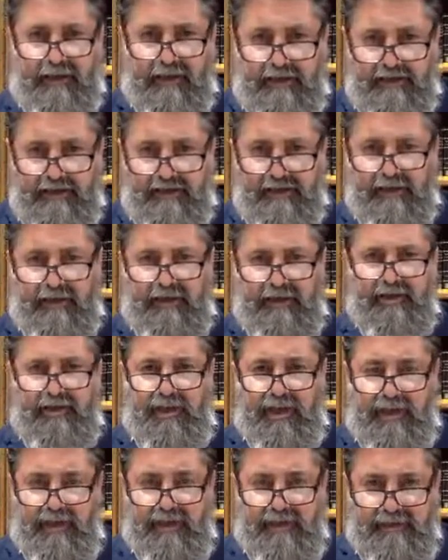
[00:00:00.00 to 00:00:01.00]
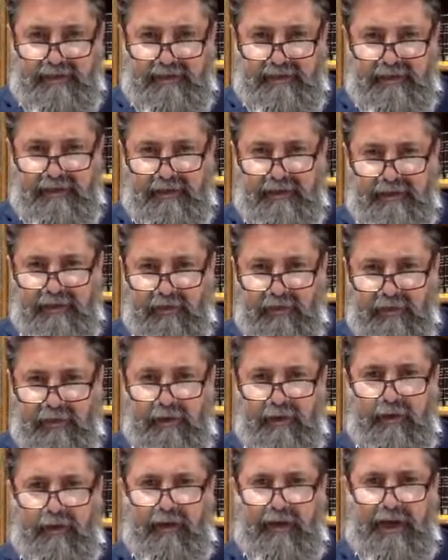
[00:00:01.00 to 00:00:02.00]
He's very jealous. We
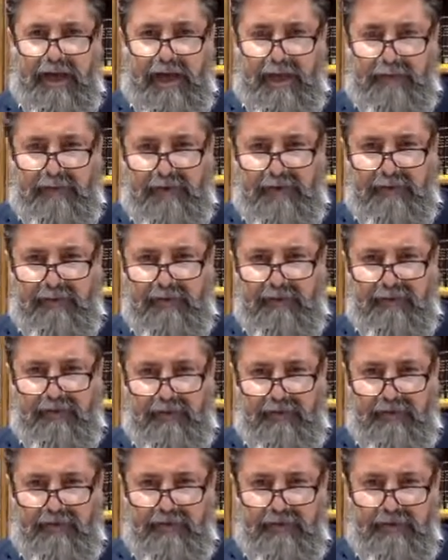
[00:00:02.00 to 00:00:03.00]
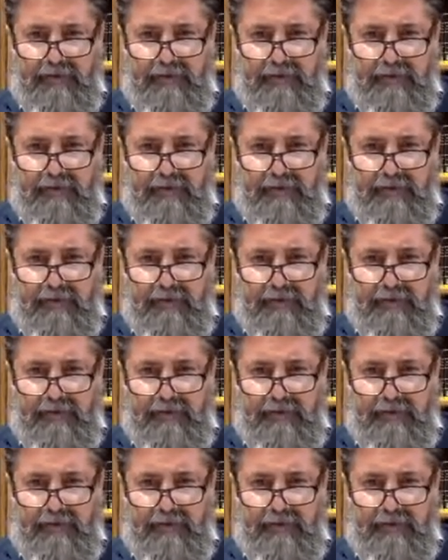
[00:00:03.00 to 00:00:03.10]
know what happened before.